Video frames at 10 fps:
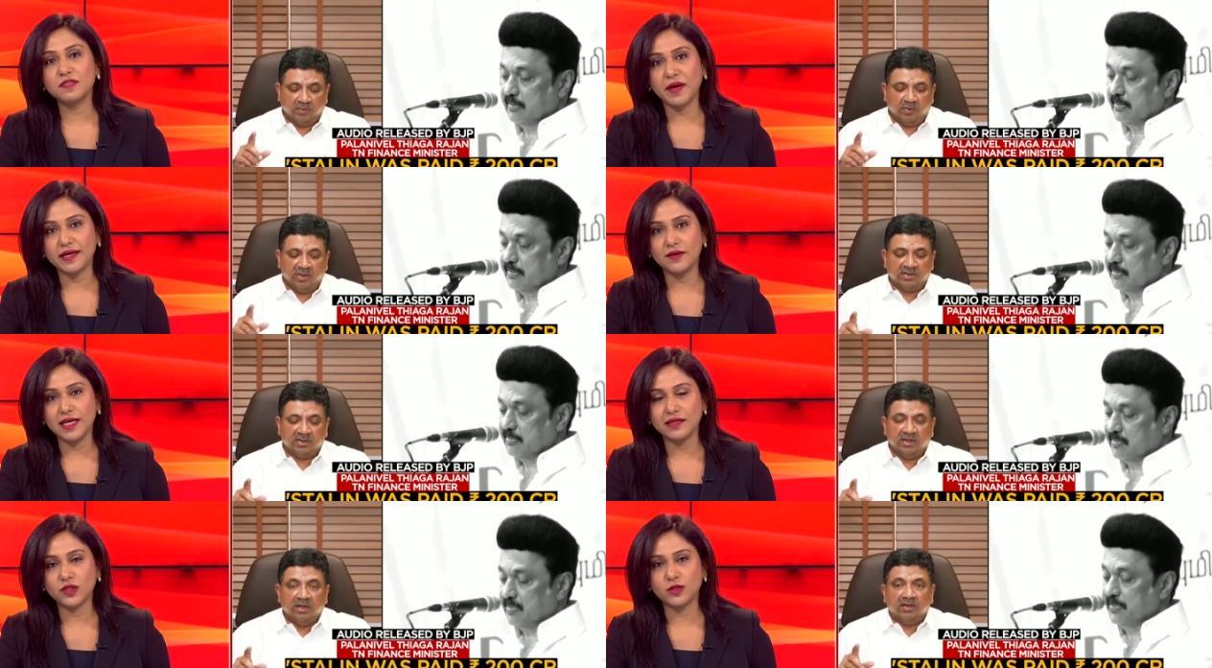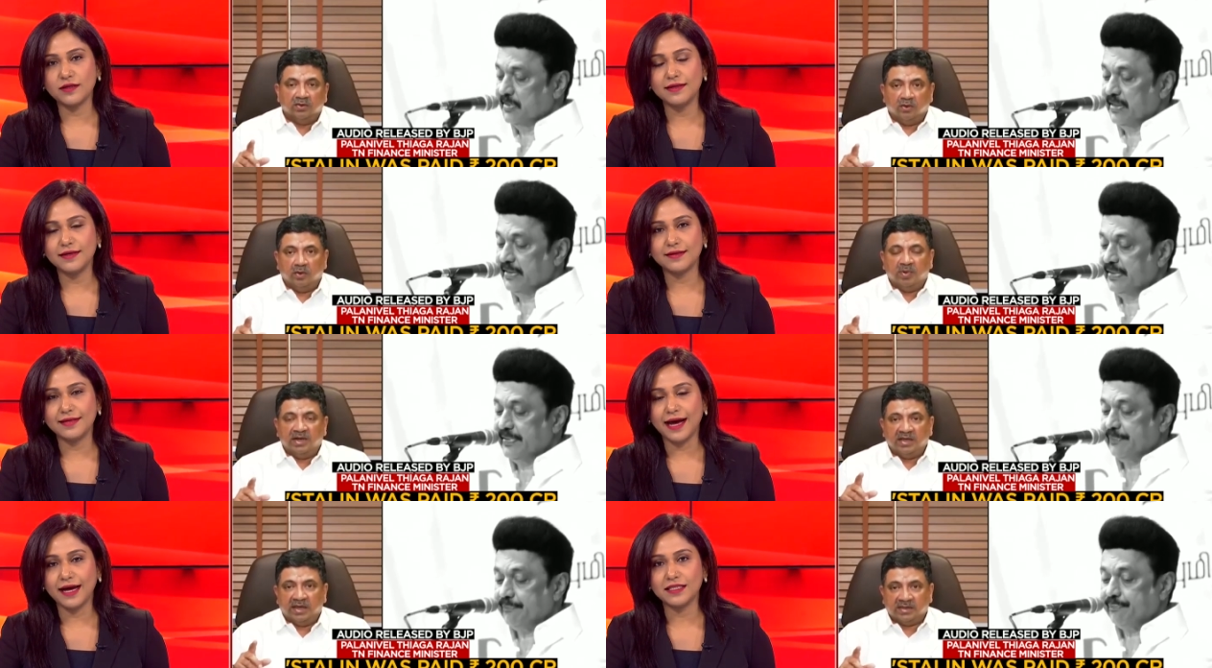Speaker 1: speculation
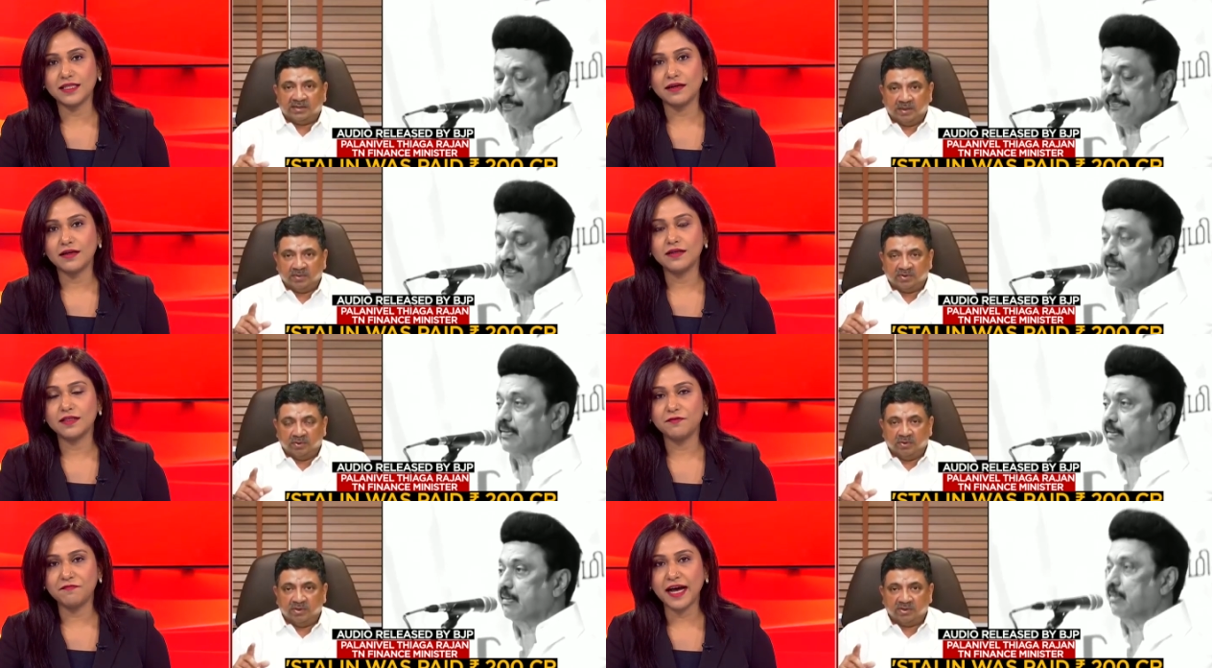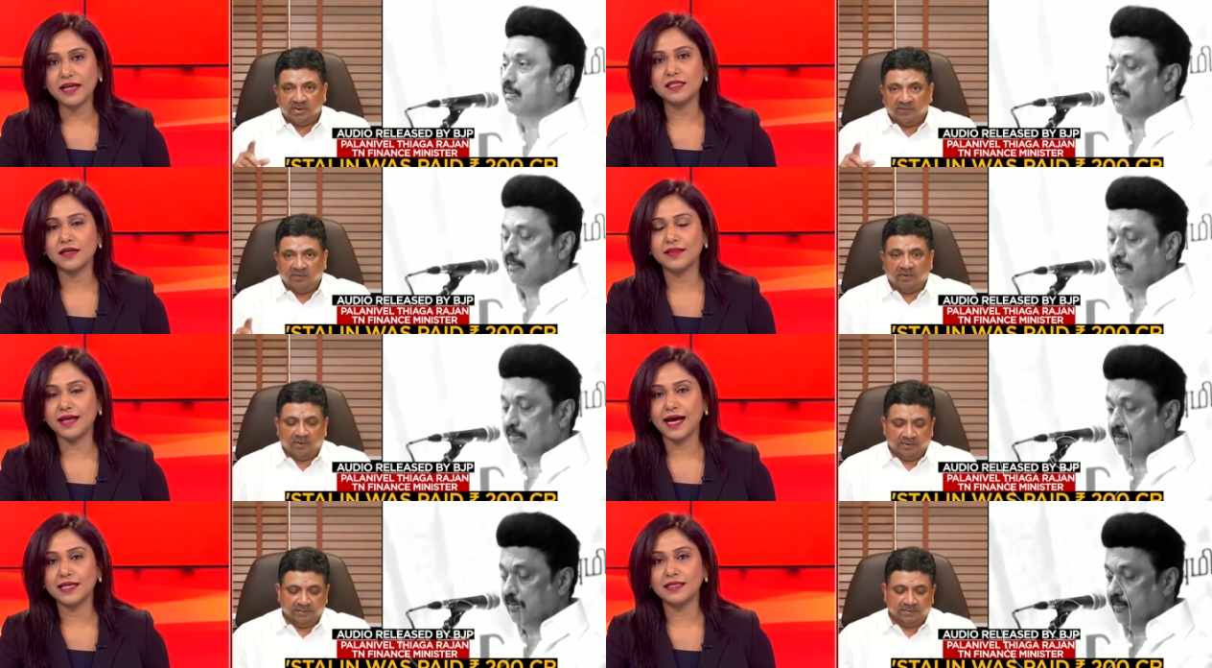that uh, the fact
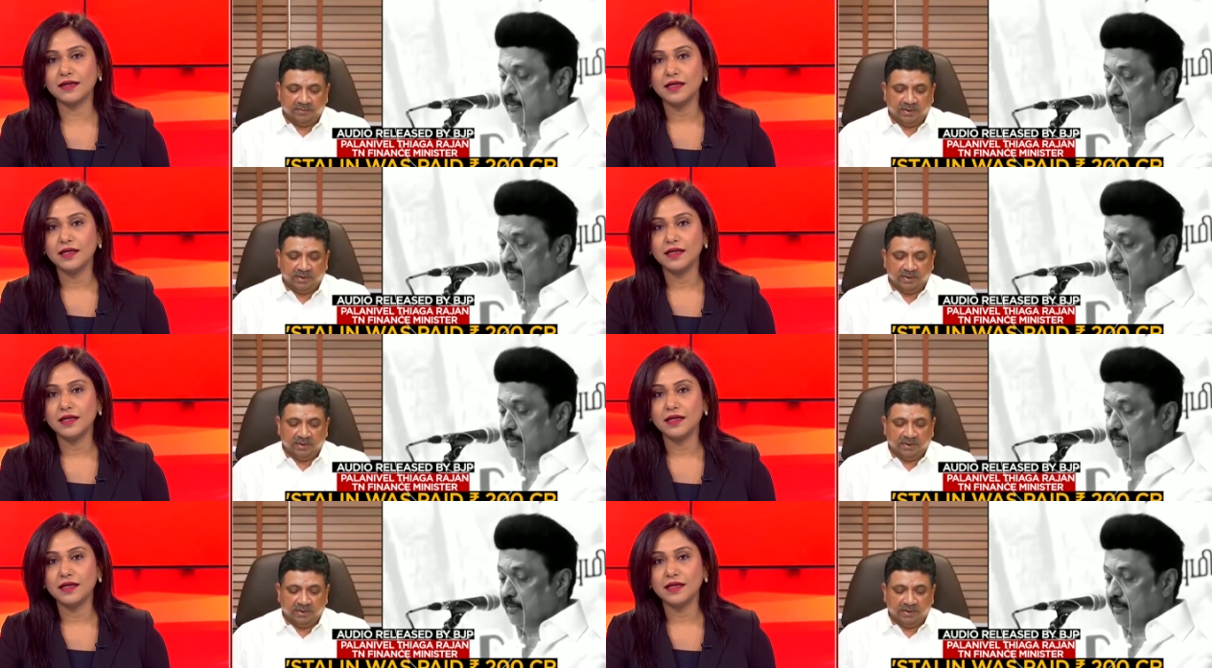that uh,